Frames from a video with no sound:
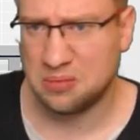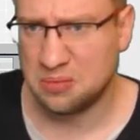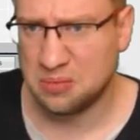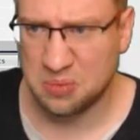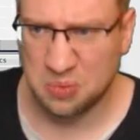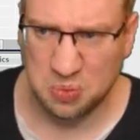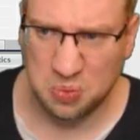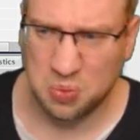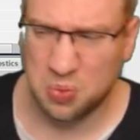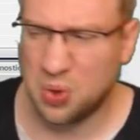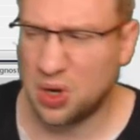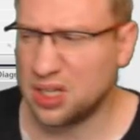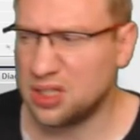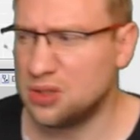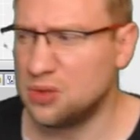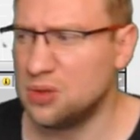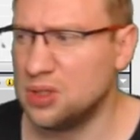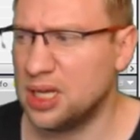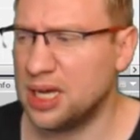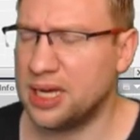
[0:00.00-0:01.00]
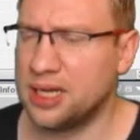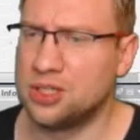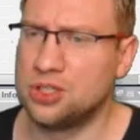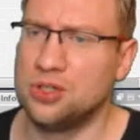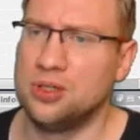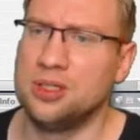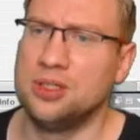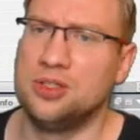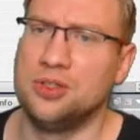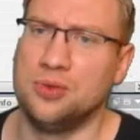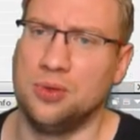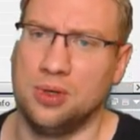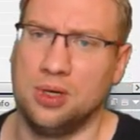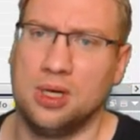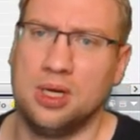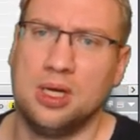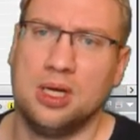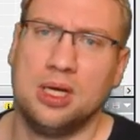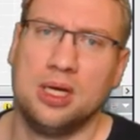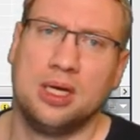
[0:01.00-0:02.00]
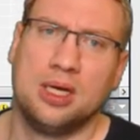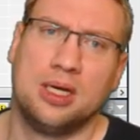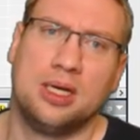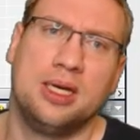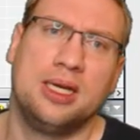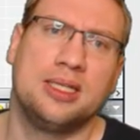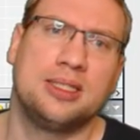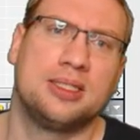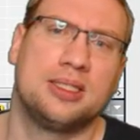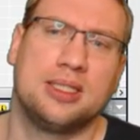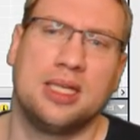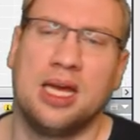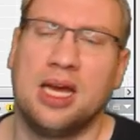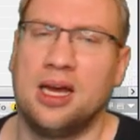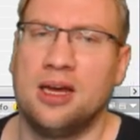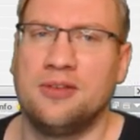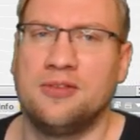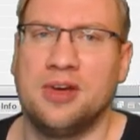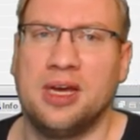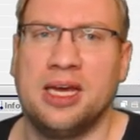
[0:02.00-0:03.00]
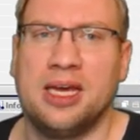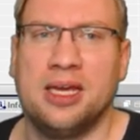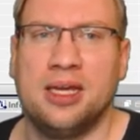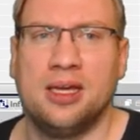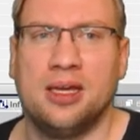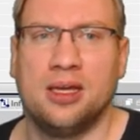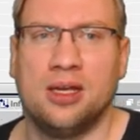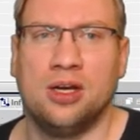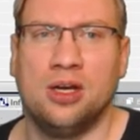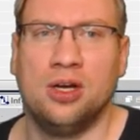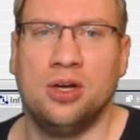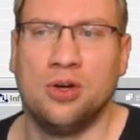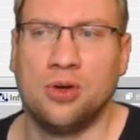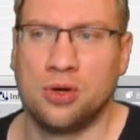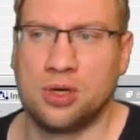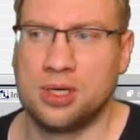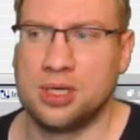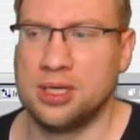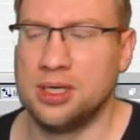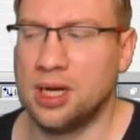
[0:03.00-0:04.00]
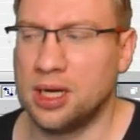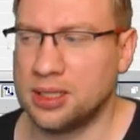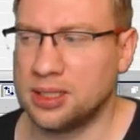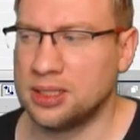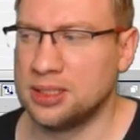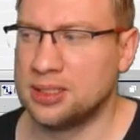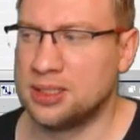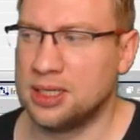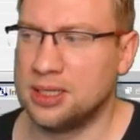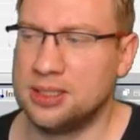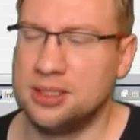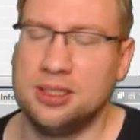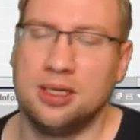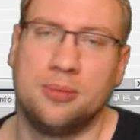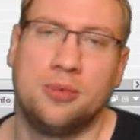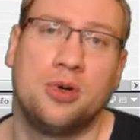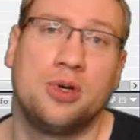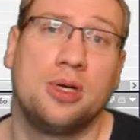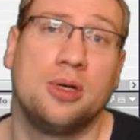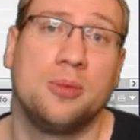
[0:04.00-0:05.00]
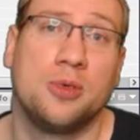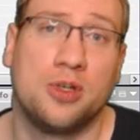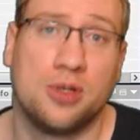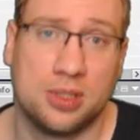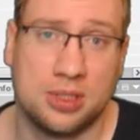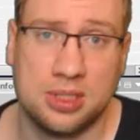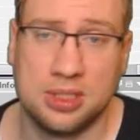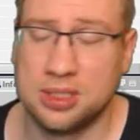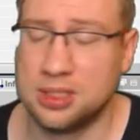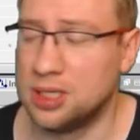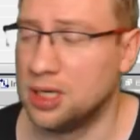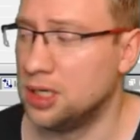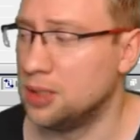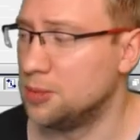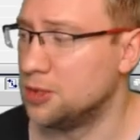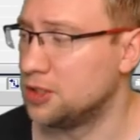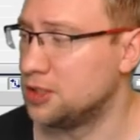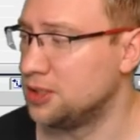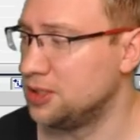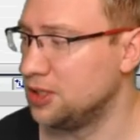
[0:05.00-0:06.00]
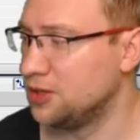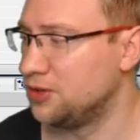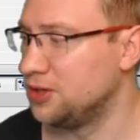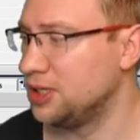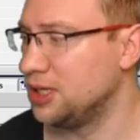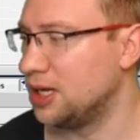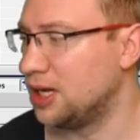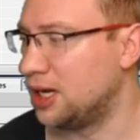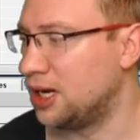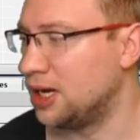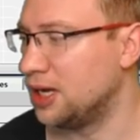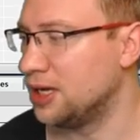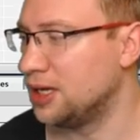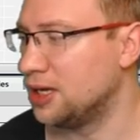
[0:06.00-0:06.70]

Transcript: what do they actually do? Let's have a look, not inside Tier Portal, because this is a little bit theory. I